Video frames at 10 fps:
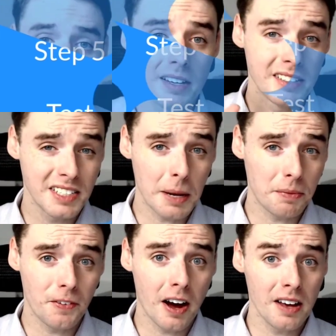Step
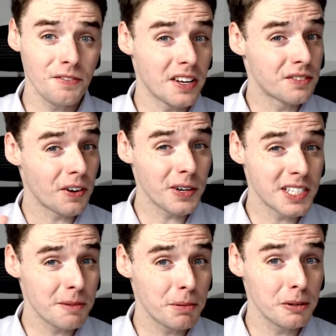5 is very
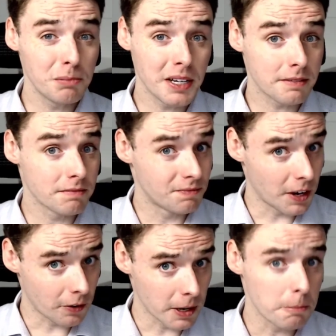simple, but
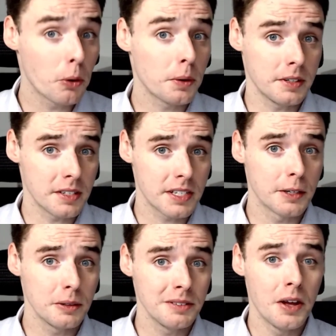very important
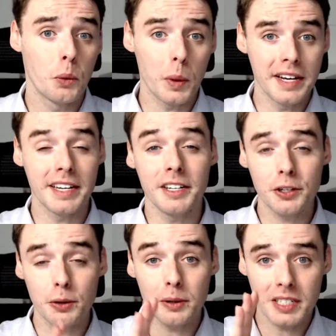still. We need
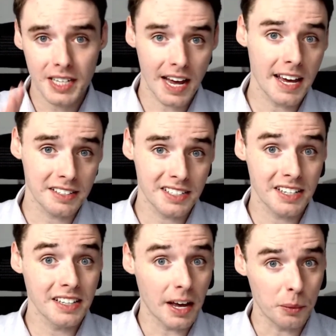to test
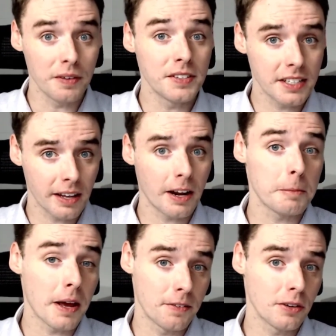that we've set up
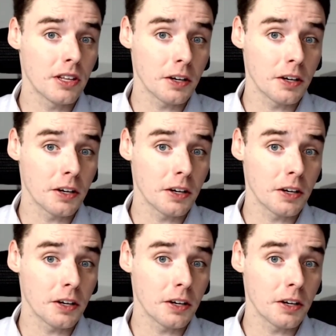everything